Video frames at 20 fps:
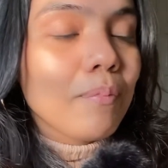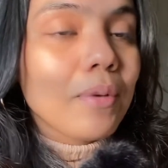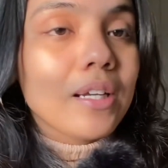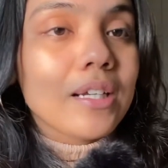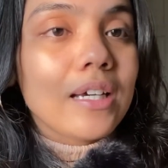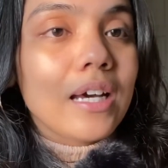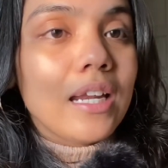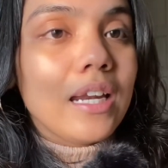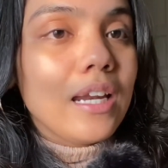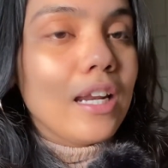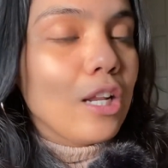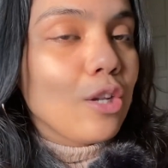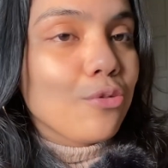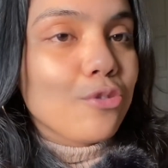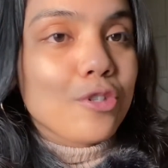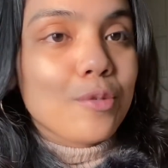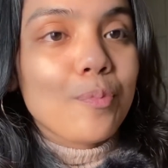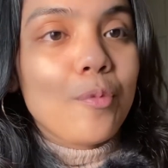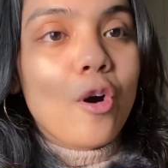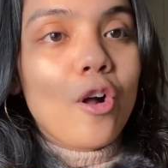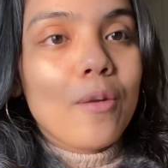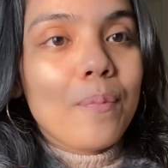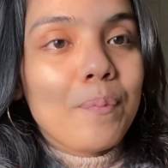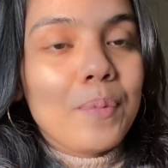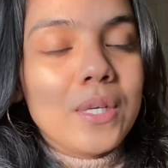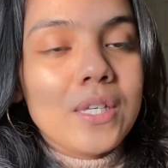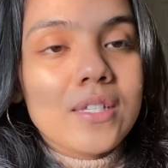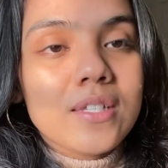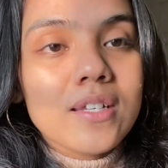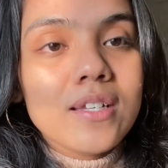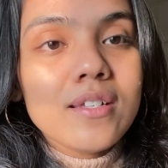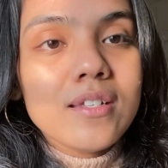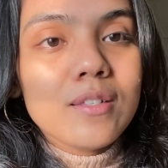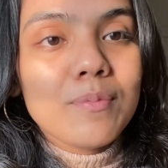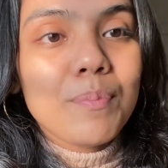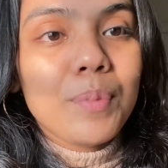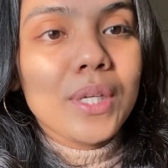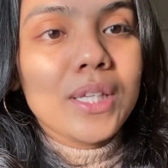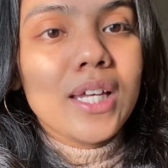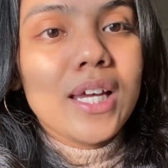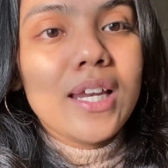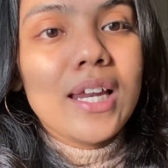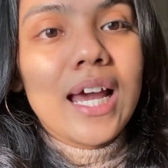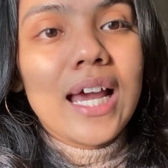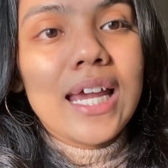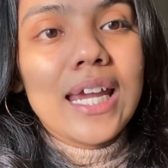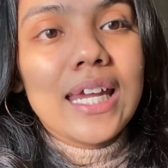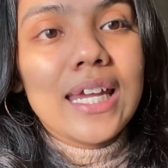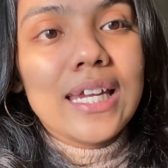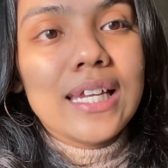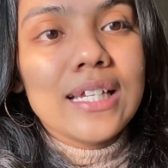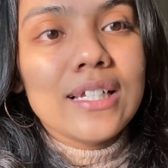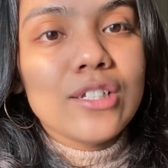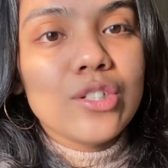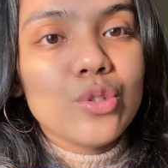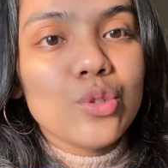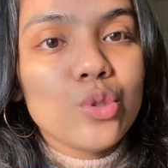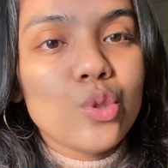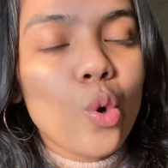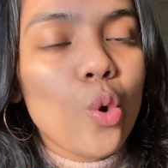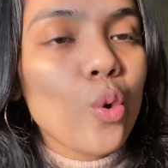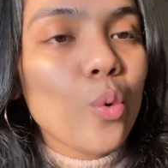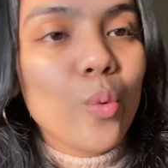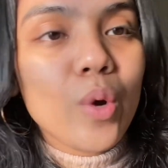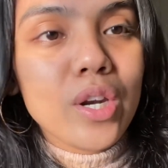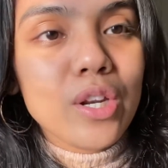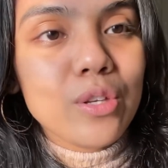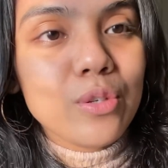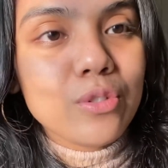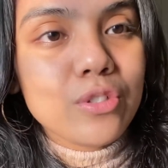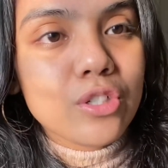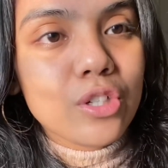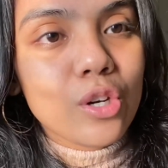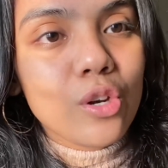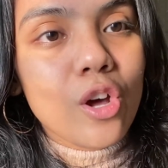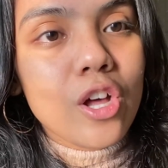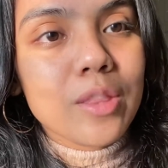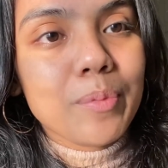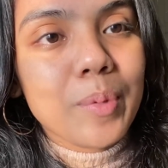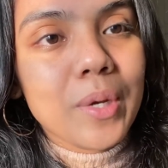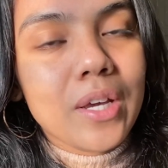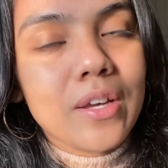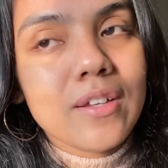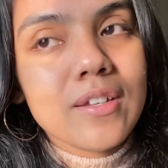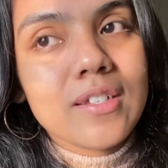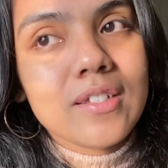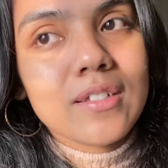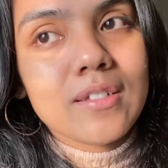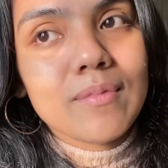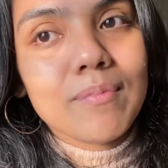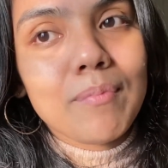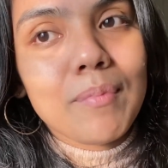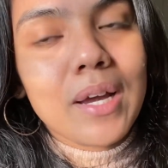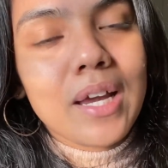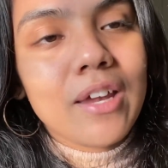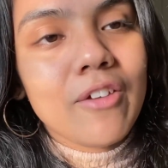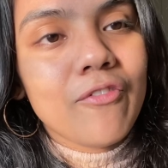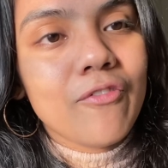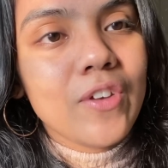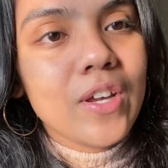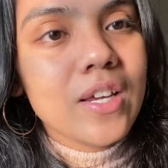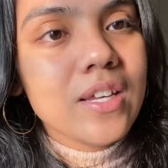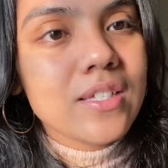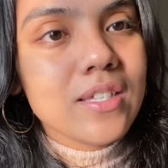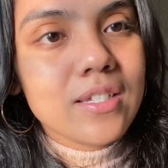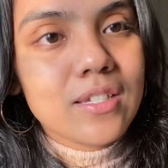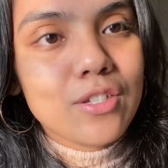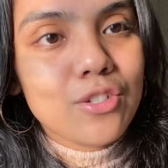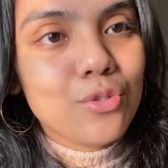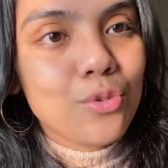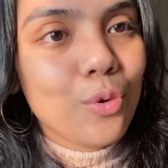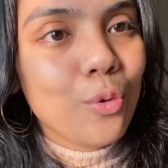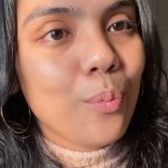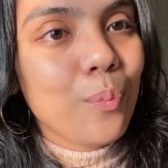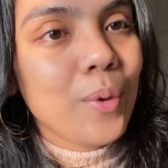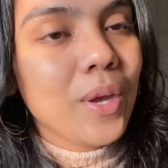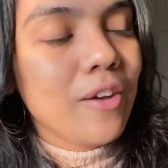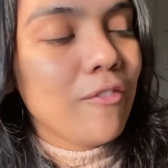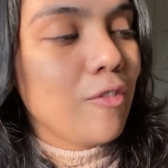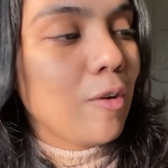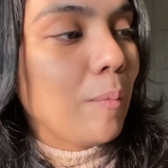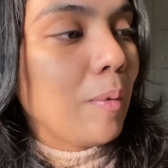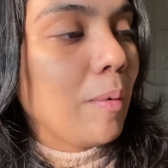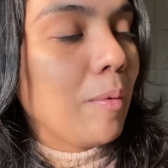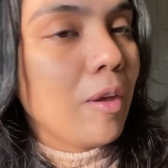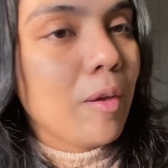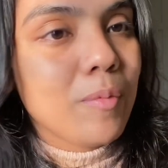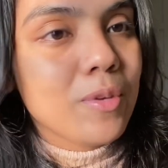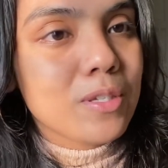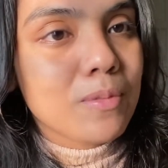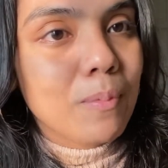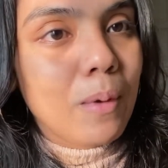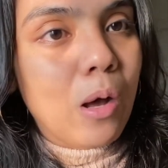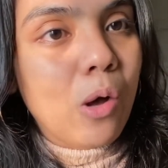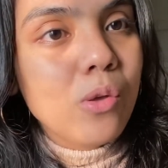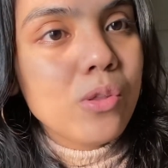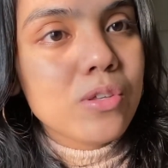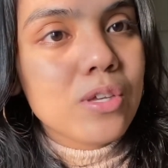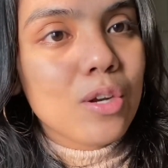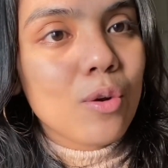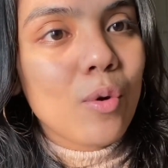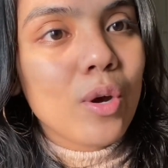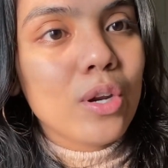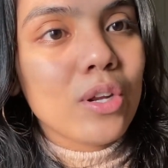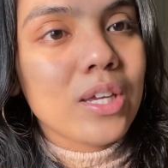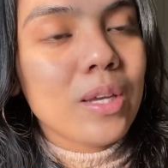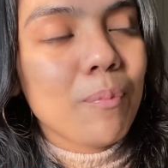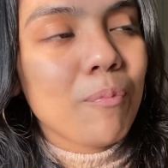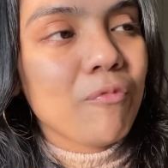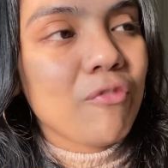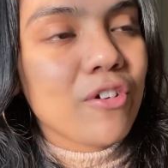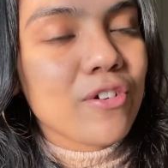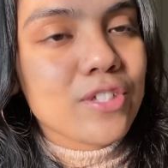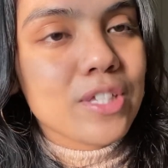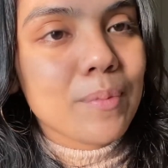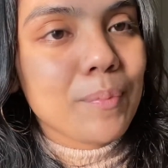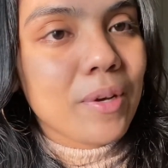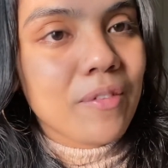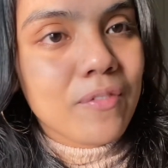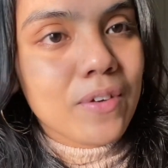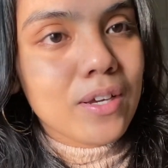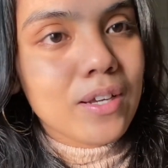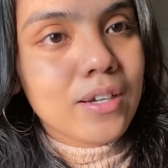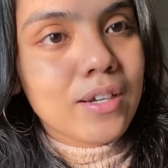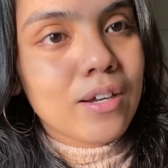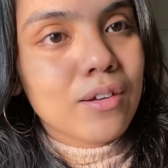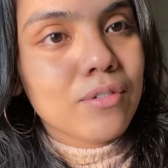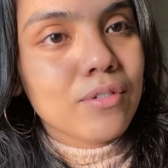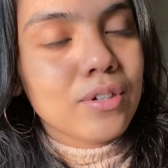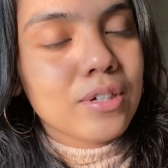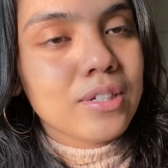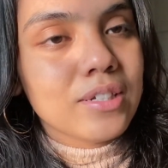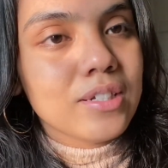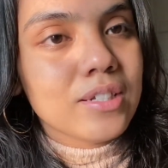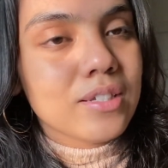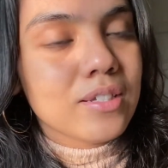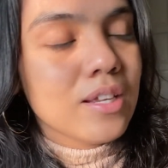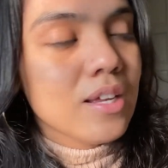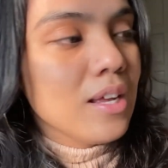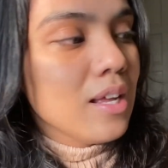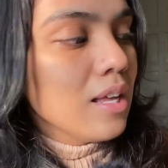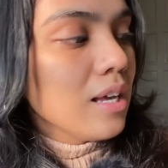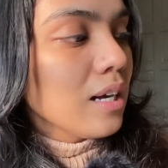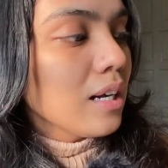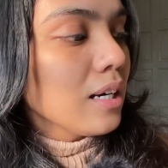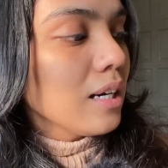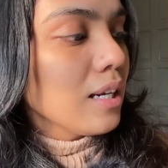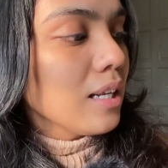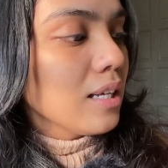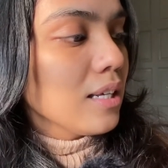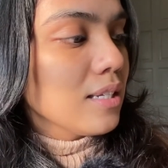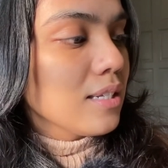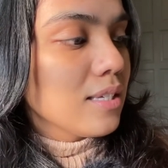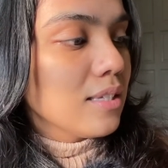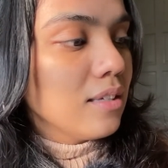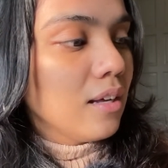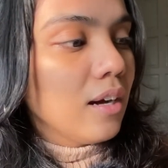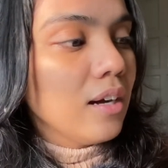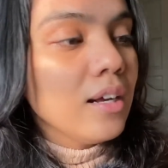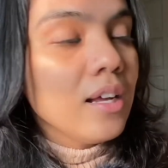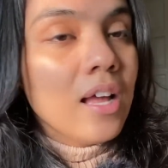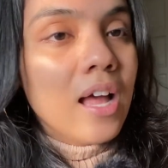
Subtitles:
cut it into small pieces, but then I don't want to use cloth because my fingers are just too big for my baby's mouth. I don't want to keep forcing my finger down and just cleaning his tongue.